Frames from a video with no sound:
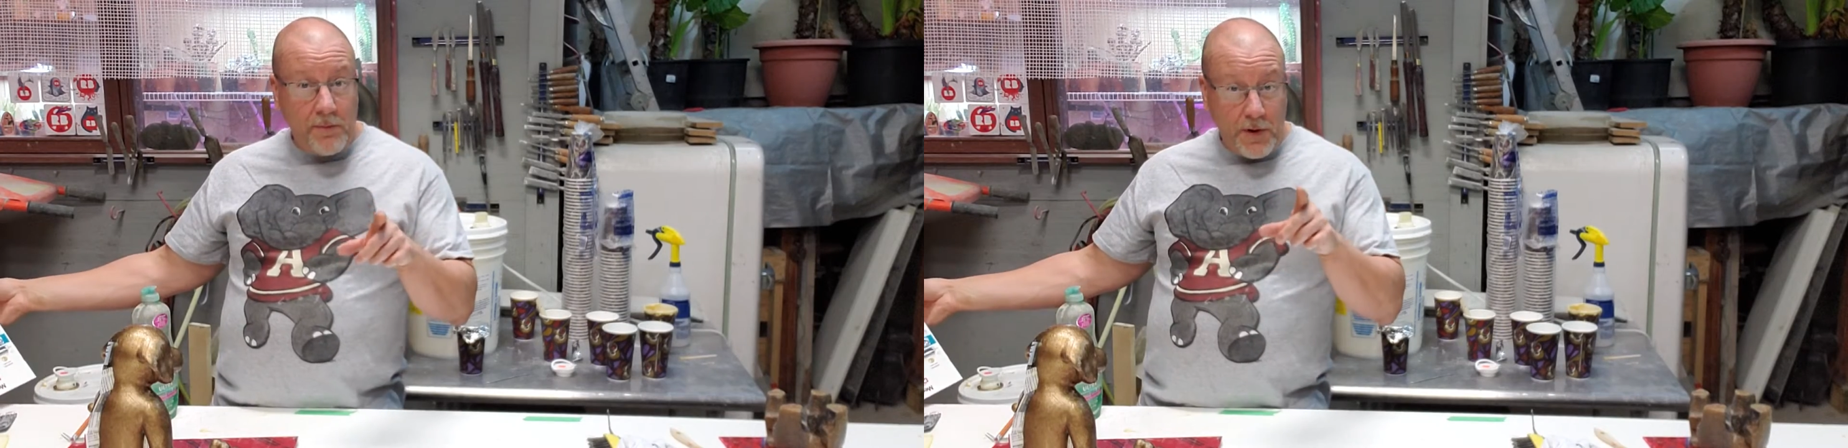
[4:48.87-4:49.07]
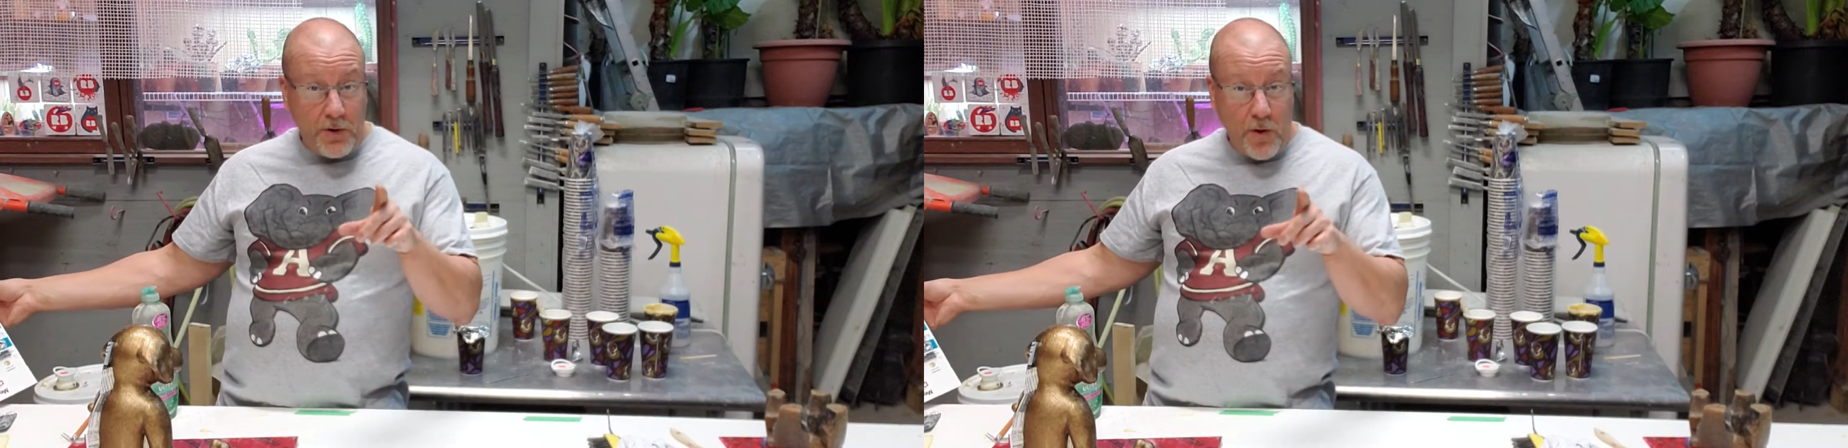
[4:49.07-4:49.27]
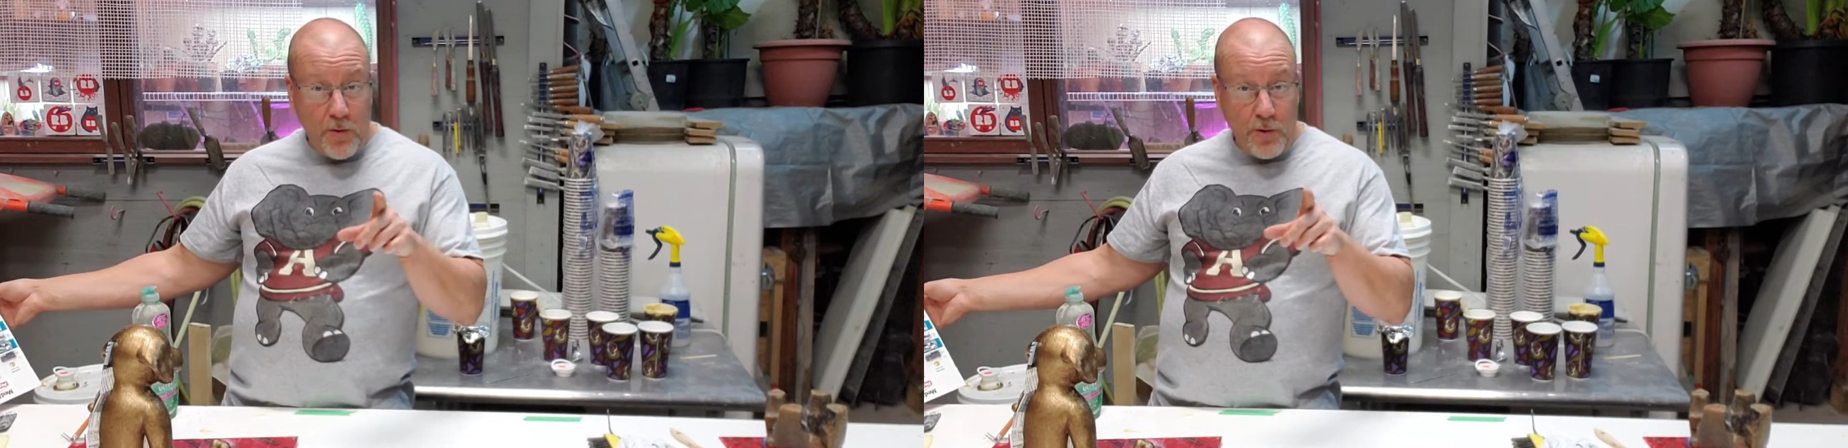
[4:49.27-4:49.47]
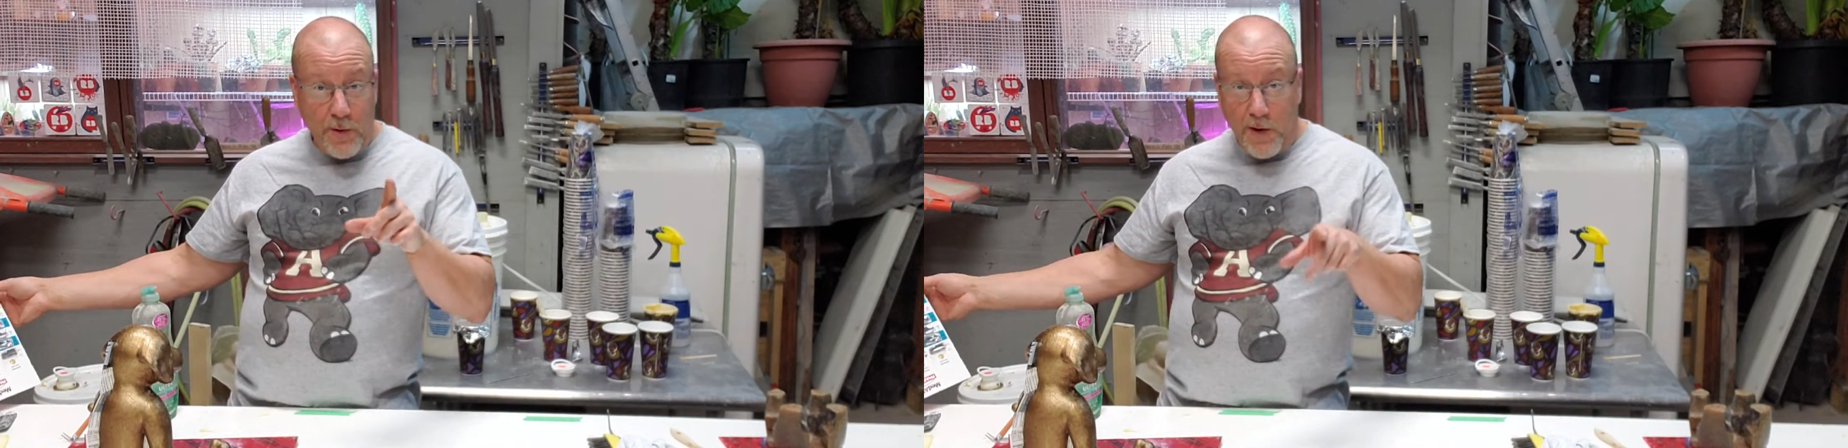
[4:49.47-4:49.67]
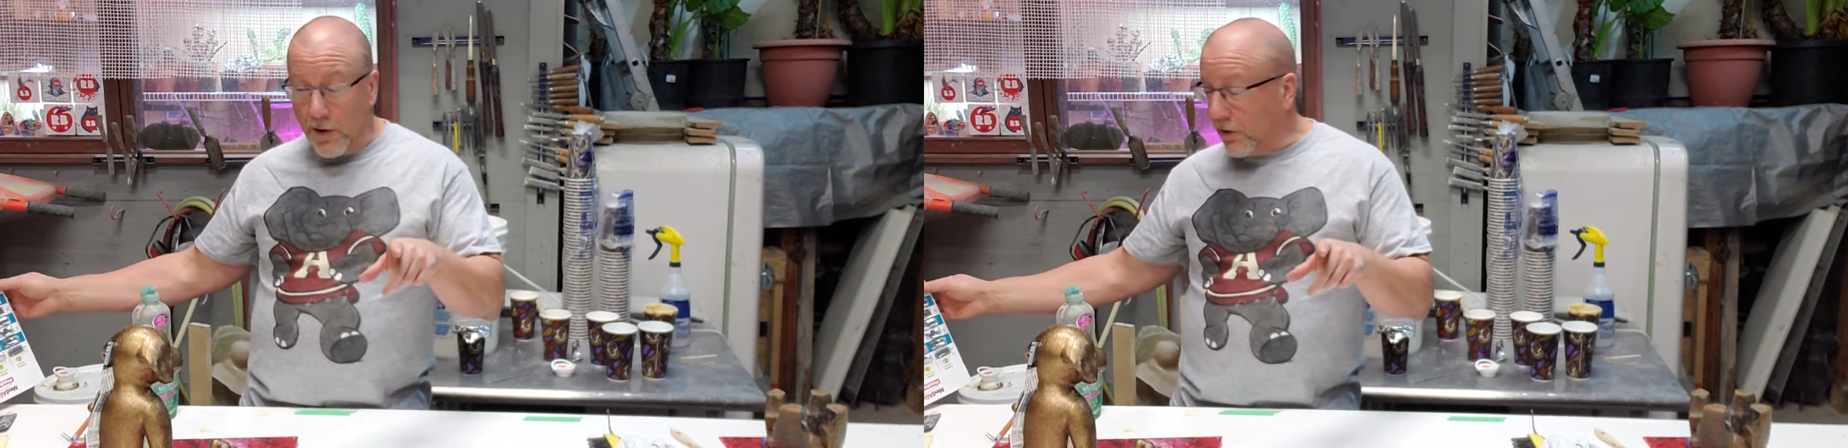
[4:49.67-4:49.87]
you know who
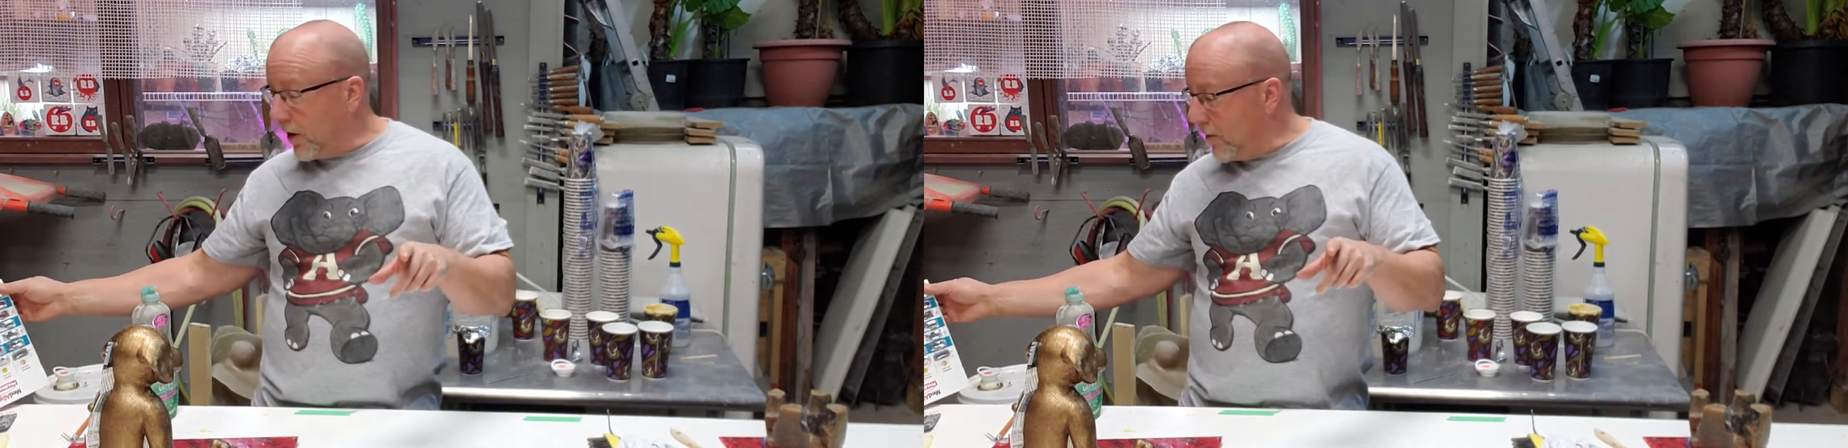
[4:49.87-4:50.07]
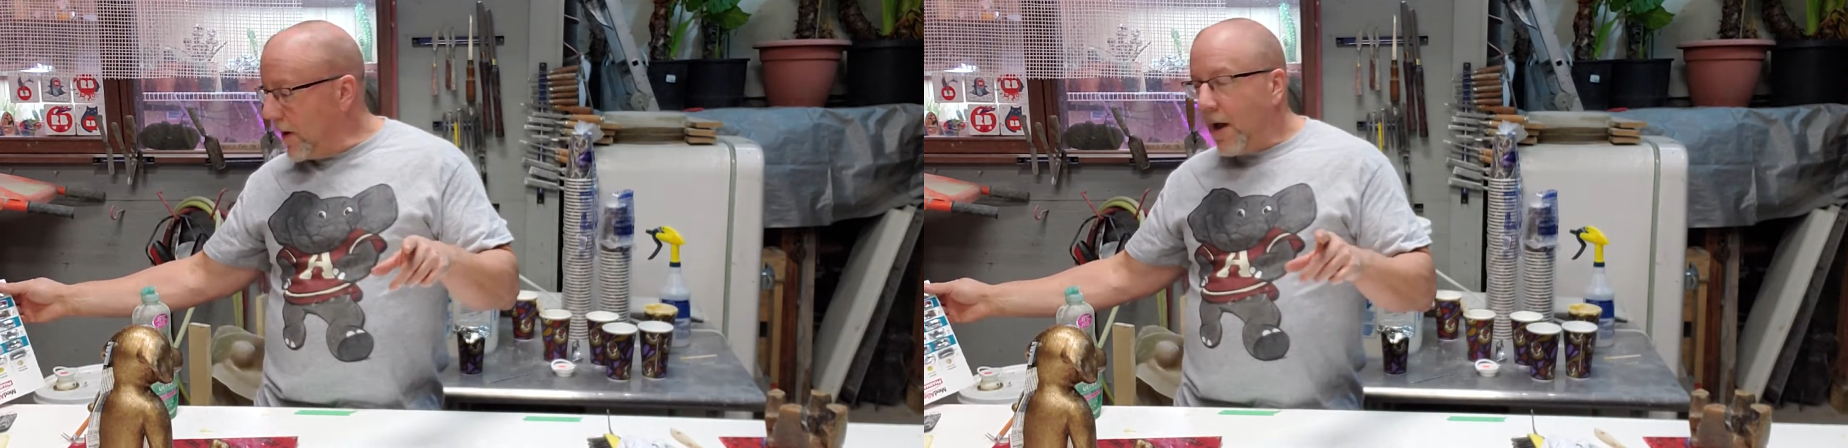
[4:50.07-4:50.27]
you are, Tom.